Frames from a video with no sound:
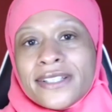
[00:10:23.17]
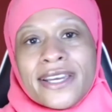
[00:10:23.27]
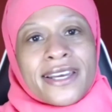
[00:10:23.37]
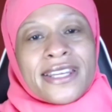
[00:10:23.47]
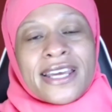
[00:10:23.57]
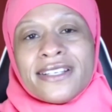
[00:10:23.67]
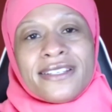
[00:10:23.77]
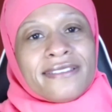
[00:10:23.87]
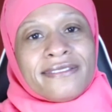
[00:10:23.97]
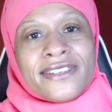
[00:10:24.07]
yeah they
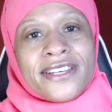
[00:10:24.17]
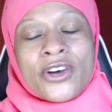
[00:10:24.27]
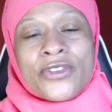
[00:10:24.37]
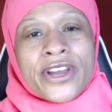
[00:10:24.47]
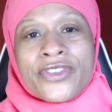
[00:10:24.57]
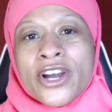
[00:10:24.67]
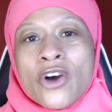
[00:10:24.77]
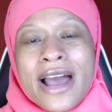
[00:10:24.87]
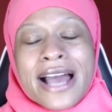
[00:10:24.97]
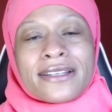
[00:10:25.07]
you know there they
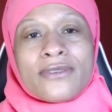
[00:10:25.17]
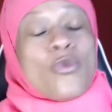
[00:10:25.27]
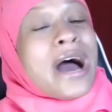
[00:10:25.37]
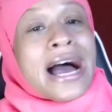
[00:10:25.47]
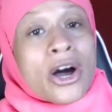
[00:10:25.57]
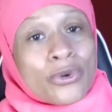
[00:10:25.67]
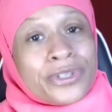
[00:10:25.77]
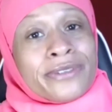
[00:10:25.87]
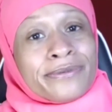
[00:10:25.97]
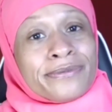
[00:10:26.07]
go acting
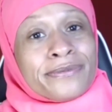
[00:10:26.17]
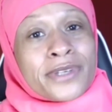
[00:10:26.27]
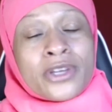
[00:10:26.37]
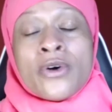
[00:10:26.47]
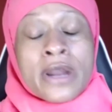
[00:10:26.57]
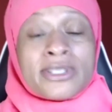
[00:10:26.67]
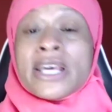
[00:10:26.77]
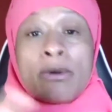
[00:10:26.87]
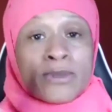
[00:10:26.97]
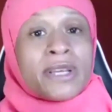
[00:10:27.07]
wild you know what I'm
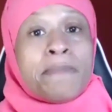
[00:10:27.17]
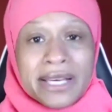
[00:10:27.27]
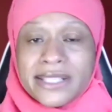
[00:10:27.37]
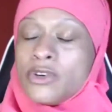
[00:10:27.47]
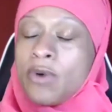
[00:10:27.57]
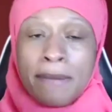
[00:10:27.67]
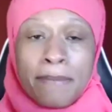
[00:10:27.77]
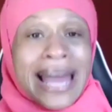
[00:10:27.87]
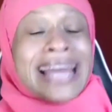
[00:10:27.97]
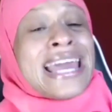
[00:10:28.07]
saying? It was a mix. You had
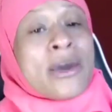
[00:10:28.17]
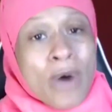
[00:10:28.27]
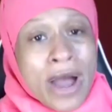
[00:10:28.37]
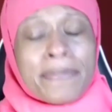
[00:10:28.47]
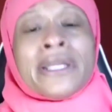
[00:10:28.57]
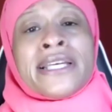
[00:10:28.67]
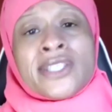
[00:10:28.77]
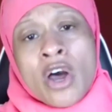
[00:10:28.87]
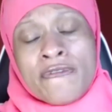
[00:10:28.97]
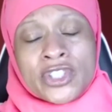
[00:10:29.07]
black and white
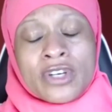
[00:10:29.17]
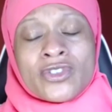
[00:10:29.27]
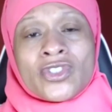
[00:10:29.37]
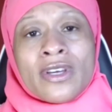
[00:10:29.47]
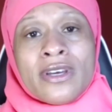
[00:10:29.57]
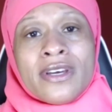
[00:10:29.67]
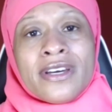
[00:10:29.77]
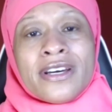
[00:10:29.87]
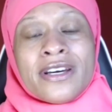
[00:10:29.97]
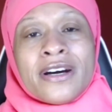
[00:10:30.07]
police officers.
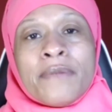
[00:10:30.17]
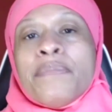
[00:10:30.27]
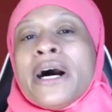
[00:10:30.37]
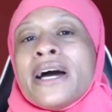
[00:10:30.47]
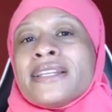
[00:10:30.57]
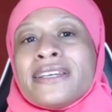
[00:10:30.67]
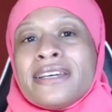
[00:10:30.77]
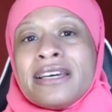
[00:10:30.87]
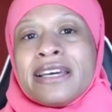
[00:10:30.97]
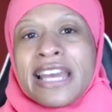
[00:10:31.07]
But
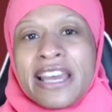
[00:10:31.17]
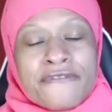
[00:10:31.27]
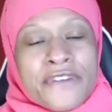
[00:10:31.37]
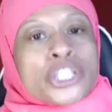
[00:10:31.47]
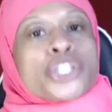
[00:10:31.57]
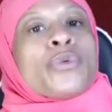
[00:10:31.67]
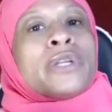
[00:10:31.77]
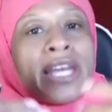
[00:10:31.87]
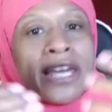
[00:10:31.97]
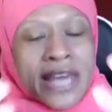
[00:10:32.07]

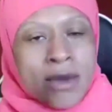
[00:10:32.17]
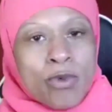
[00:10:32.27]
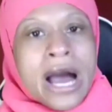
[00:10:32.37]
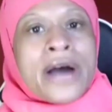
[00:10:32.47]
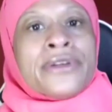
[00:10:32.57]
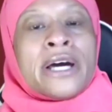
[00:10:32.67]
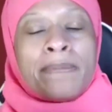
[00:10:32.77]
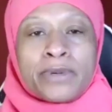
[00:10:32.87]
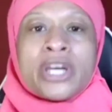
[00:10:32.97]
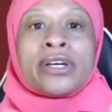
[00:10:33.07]
eventually they wind
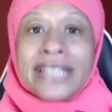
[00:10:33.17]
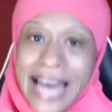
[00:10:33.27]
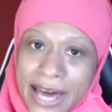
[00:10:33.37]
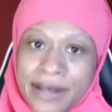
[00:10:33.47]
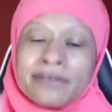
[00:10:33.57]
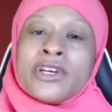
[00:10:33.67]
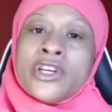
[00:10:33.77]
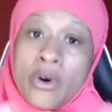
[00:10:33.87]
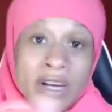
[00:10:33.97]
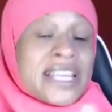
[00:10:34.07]
up kind of,
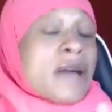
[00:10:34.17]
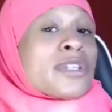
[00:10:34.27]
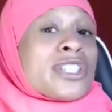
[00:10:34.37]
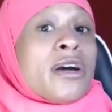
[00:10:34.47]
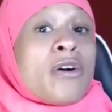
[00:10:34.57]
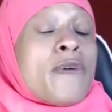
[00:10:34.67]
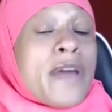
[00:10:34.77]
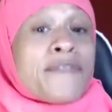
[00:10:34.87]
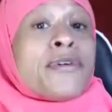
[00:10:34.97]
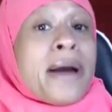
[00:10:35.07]
you know, because they were
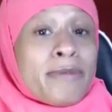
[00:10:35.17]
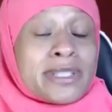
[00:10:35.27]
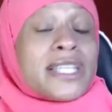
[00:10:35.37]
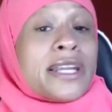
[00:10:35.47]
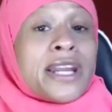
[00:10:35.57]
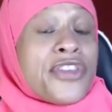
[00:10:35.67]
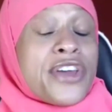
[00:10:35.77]
still, everybody was still in the